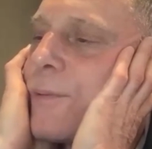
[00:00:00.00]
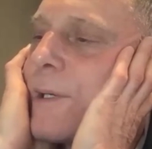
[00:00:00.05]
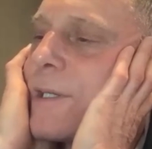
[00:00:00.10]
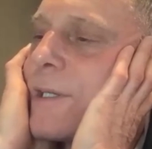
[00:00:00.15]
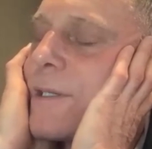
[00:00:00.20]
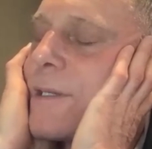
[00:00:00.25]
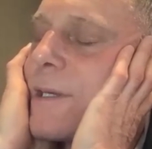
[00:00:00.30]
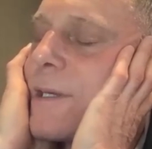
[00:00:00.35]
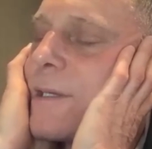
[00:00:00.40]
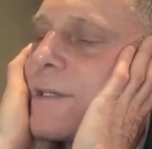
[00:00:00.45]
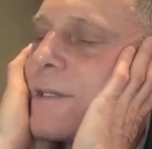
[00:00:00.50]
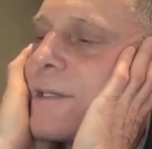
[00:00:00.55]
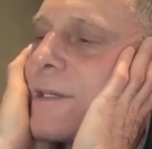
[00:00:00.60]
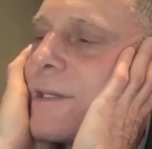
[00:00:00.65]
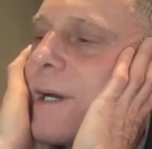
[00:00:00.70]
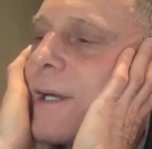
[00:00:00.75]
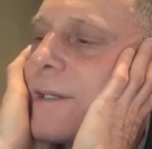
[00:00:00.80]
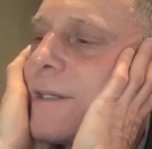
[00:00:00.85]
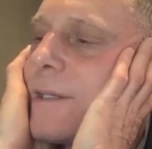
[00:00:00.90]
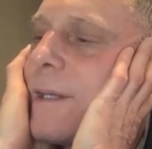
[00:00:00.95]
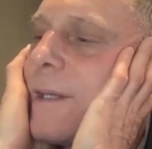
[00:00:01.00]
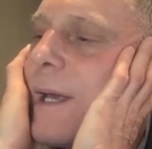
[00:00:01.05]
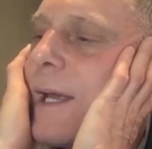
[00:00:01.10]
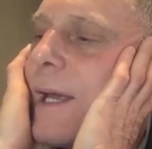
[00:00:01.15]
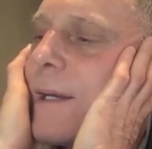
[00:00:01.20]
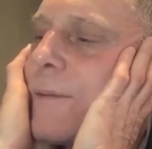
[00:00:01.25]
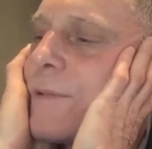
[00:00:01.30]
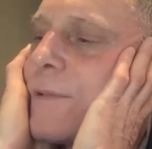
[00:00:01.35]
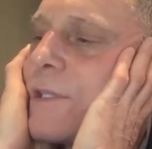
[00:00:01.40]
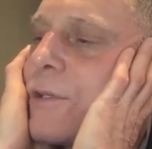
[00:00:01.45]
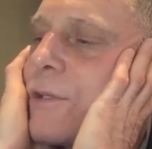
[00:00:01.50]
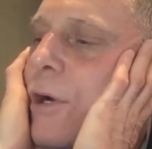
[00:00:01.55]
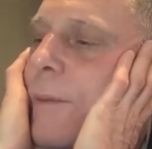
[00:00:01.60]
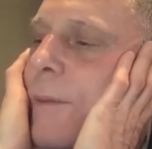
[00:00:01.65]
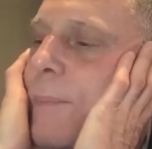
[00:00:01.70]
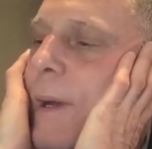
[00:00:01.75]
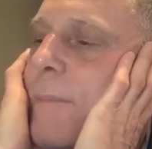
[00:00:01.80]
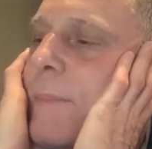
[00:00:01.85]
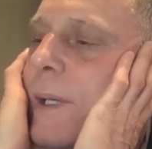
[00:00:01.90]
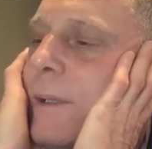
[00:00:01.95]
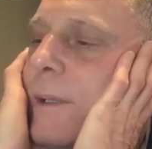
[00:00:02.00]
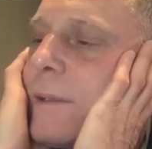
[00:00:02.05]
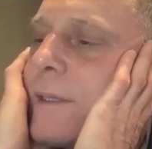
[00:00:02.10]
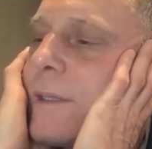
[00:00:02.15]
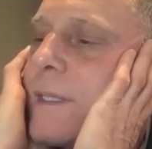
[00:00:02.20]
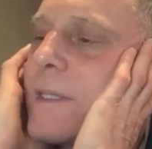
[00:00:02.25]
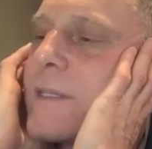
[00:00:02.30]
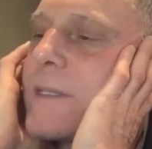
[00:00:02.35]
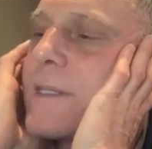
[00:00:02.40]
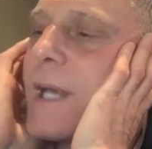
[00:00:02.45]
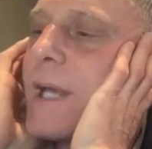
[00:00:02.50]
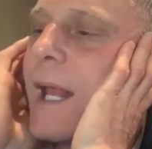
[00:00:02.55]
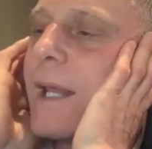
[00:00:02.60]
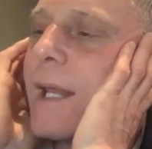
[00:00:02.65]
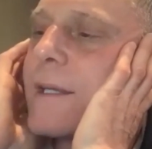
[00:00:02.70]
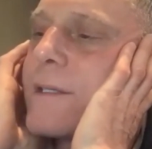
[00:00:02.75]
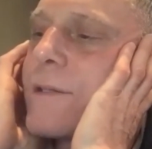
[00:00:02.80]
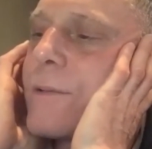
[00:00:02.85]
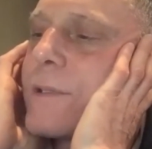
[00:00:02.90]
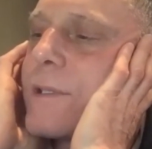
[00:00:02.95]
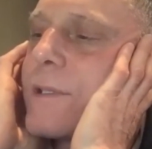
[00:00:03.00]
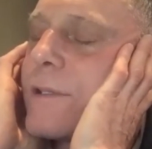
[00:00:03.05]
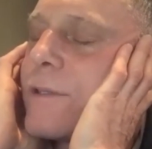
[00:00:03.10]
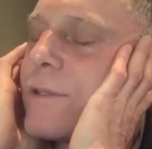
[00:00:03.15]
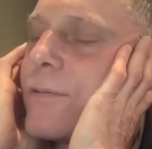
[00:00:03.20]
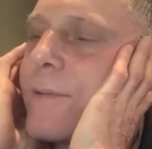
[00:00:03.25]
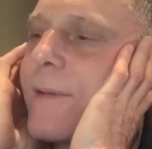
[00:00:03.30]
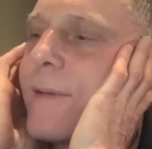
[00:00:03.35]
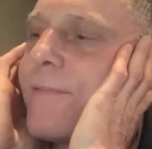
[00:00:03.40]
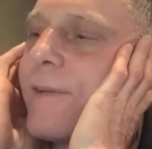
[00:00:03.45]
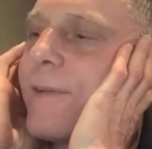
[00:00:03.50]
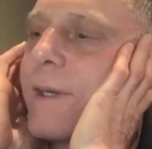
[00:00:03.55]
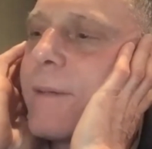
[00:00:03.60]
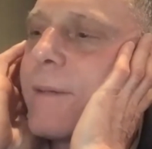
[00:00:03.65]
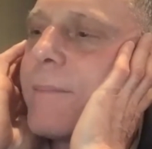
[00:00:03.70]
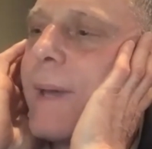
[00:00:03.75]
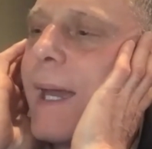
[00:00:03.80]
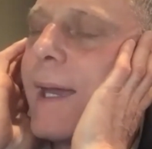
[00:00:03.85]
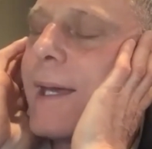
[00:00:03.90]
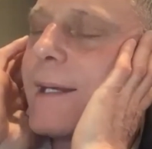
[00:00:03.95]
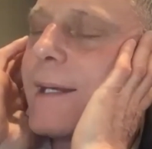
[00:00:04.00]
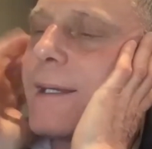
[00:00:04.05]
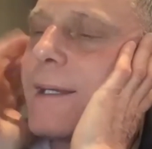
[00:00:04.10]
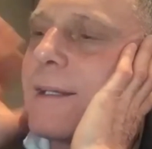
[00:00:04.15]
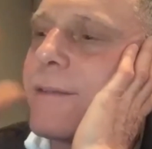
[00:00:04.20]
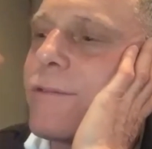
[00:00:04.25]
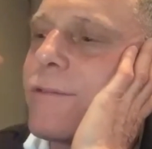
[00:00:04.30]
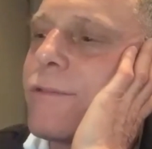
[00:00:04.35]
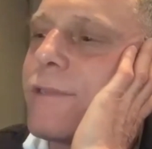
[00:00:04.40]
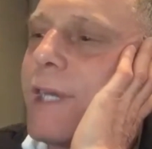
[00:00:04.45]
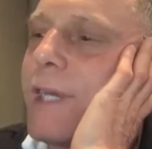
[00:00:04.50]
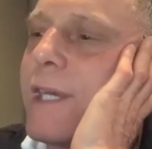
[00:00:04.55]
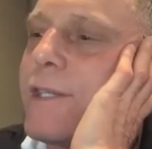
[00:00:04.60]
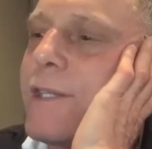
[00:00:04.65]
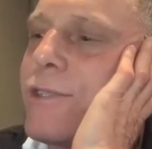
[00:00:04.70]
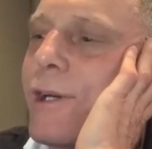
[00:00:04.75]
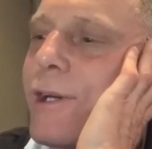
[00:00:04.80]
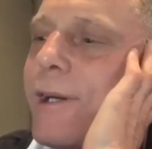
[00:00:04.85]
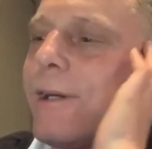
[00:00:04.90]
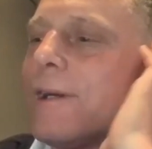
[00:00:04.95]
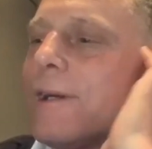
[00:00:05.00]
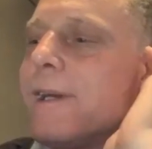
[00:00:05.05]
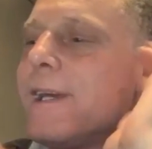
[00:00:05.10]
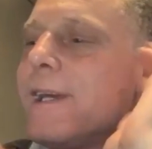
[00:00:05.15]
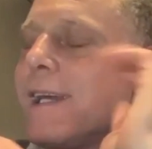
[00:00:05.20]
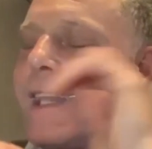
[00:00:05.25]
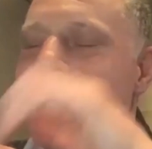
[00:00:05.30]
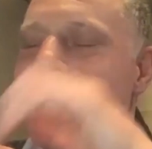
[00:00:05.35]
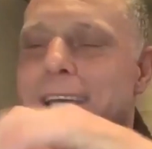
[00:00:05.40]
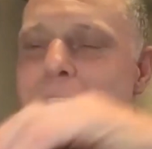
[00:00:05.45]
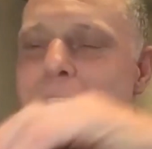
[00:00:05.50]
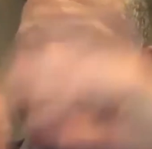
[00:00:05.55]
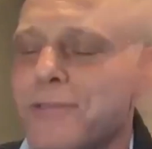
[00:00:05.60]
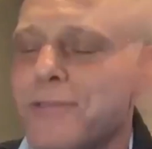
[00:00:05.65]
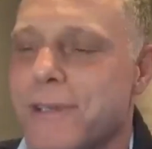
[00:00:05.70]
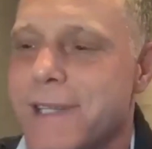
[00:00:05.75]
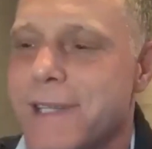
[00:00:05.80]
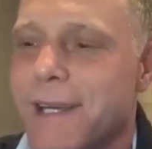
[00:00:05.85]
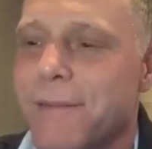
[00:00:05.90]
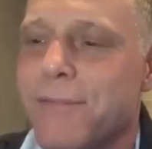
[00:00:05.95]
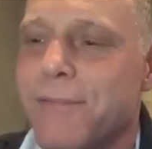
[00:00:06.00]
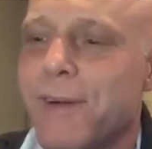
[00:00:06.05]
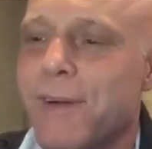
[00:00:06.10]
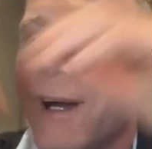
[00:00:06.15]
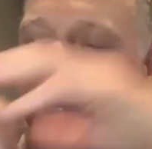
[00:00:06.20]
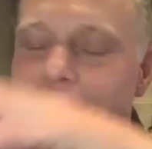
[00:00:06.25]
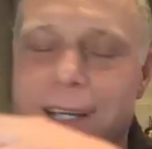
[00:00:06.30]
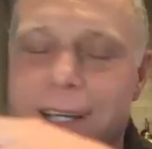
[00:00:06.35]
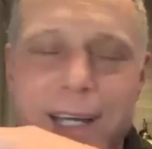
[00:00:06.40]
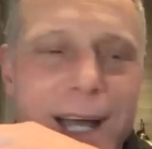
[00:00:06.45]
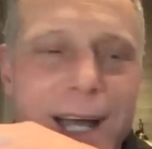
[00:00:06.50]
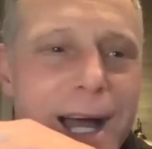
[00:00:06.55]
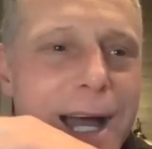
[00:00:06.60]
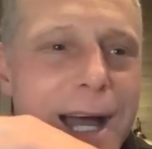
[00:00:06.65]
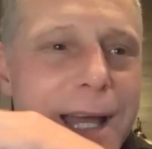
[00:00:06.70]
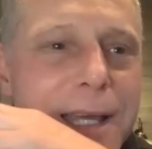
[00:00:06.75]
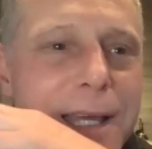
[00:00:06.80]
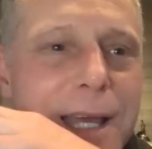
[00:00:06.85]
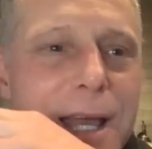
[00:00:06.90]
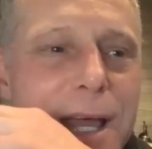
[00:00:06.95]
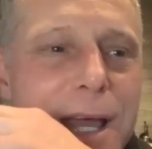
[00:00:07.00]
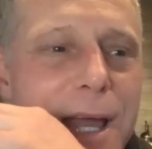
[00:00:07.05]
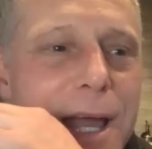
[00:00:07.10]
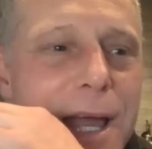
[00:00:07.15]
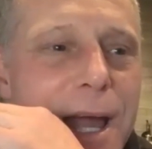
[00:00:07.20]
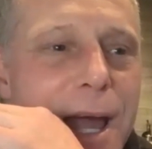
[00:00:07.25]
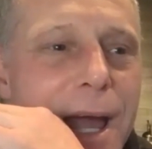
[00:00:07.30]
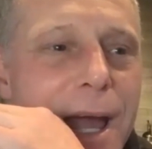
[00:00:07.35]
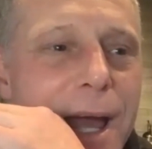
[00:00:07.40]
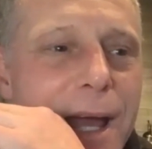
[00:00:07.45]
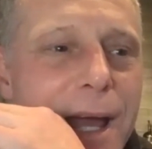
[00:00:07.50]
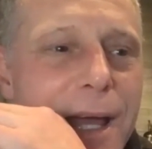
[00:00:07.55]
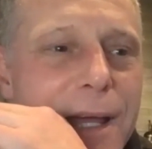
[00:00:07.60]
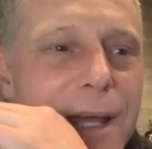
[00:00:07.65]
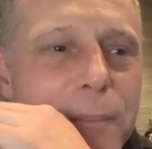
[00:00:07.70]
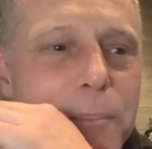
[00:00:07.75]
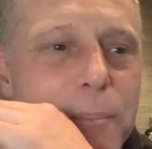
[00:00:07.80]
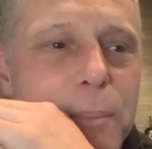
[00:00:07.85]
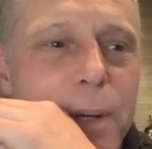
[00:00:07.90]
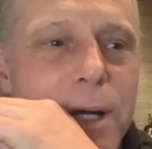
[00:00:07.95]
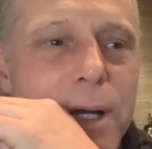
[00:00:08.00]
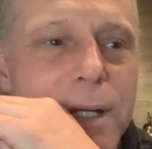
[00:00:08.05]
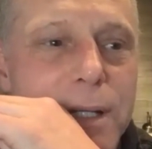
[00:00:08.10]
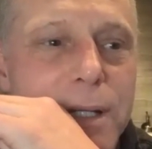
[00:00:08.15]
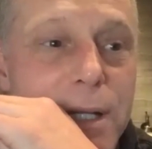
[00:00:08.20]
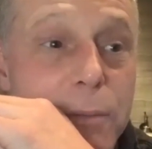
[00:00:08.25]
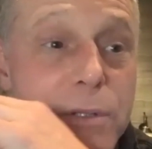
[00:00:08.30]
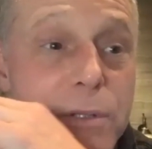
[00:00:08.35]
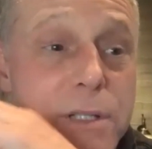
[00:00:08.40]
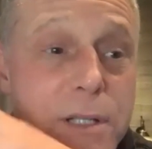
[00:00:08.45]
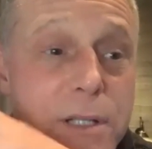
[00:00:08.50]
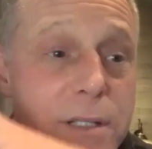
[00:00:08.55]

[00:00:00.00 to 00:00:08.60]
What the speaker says: was this, and it was taught by Milton Katselis, who was a terrific man and teacher, interesting fucking guy. But he was a